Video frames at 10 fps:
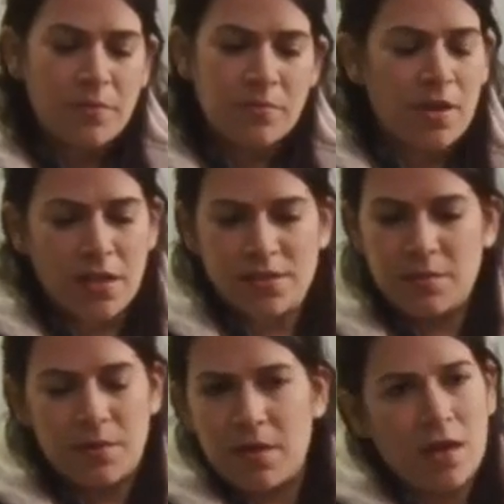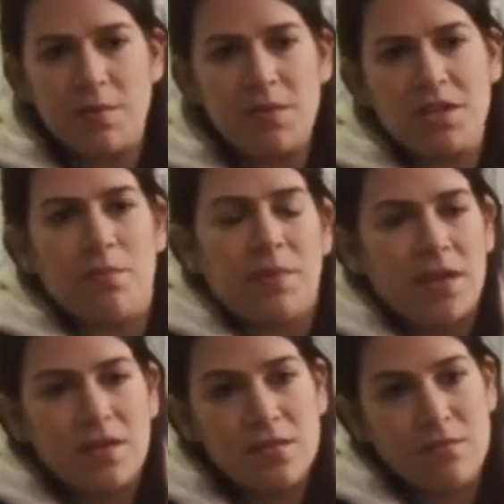I didn't realize that we were going to be
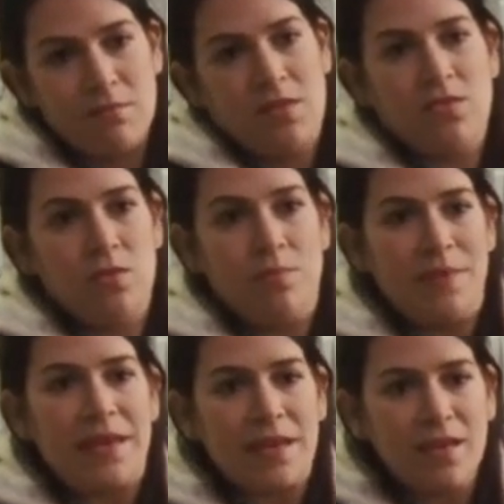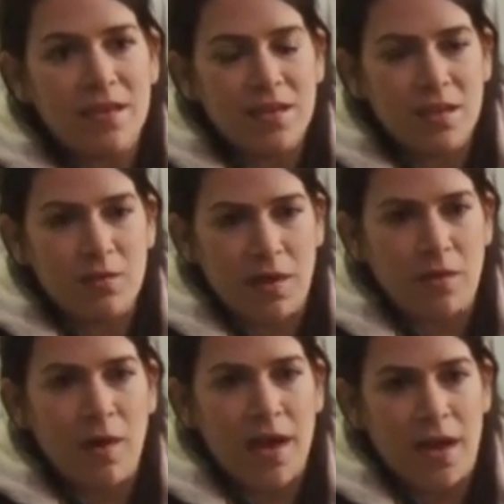jumping into something so big, you know,
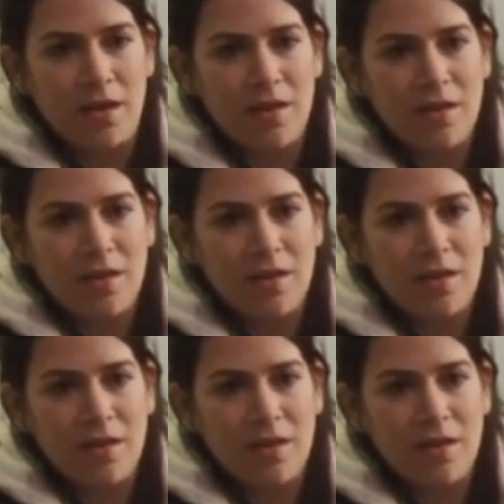right away.